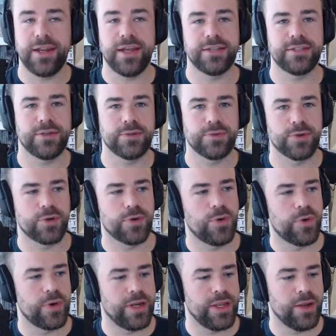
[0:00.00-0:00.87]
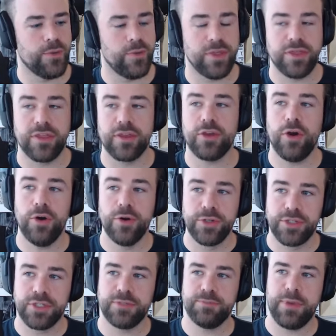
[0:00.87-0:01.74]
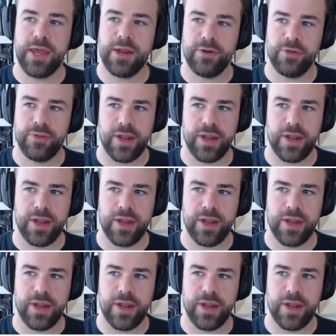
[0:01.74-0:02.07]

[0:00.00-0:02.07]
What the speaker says: as I was recording with the coaches panel.